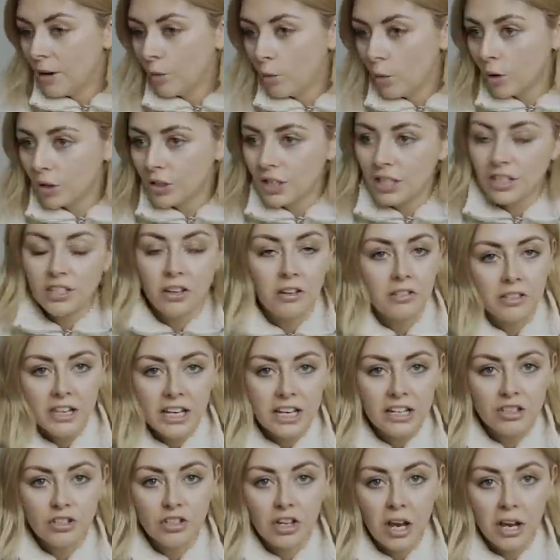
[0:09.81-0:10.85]
What is on
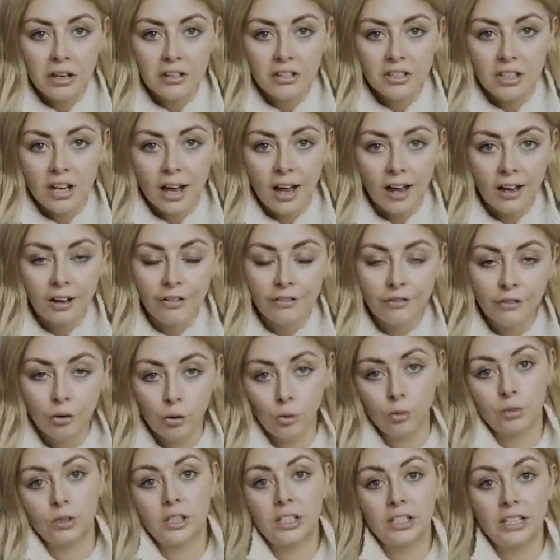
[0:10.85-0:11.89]
the agenda
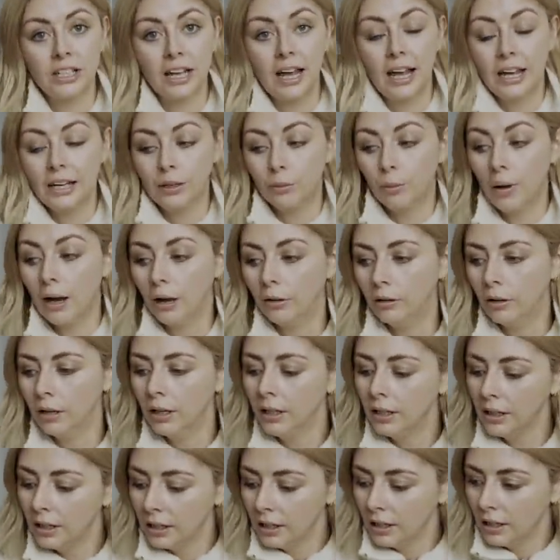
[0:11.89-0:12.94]
for today? Well,
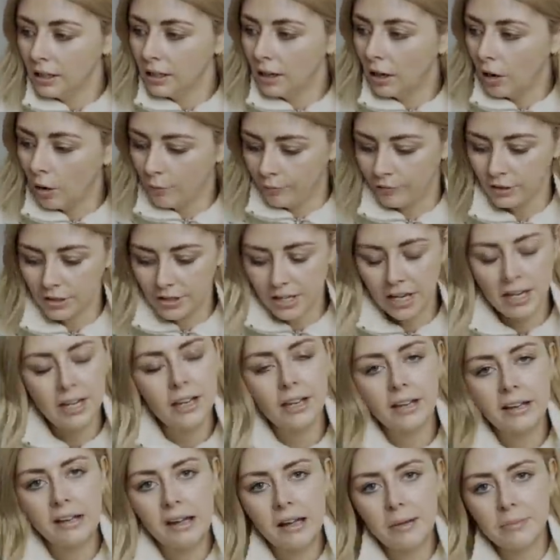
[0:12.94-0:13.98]
obviously,
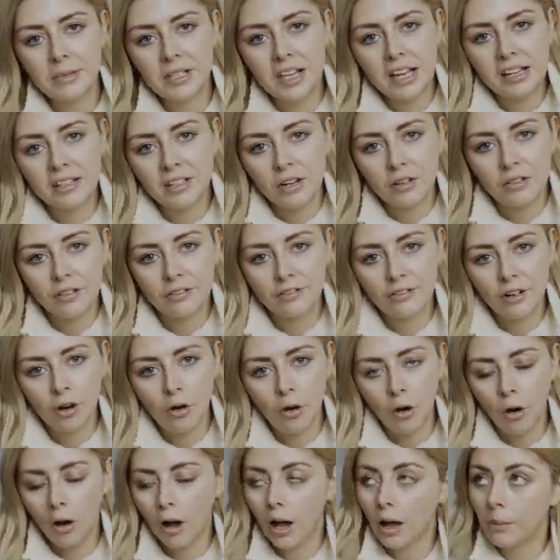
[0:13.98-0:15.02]
I'm sat on the
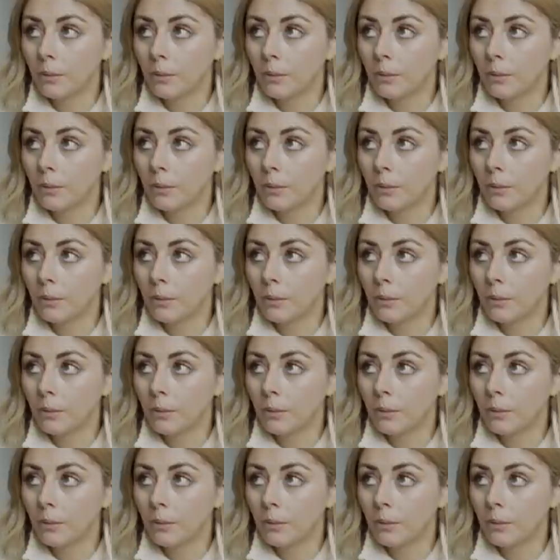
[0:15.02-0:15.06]
floor.